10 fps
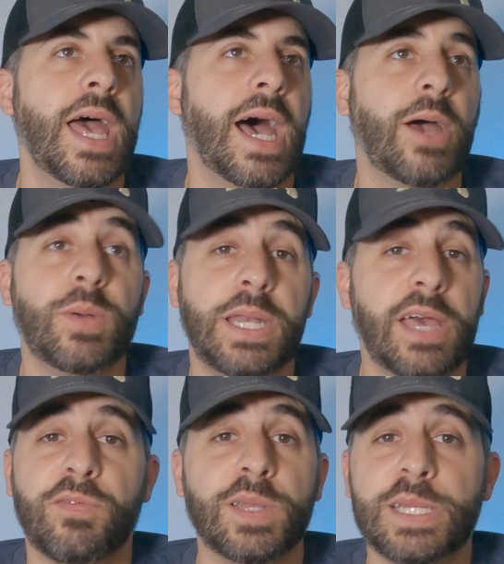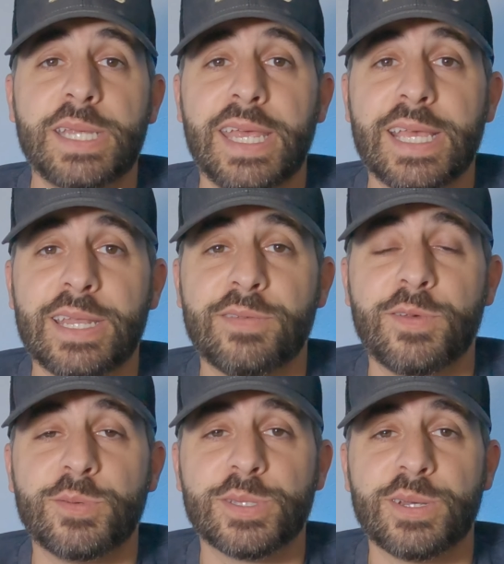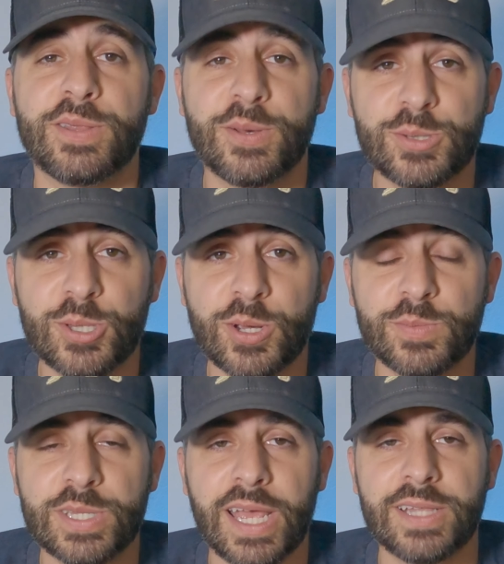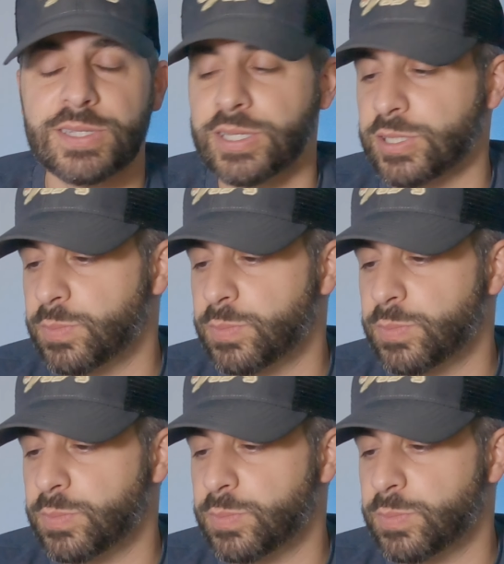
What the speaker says: I would definitely take it if it was under those circumstances.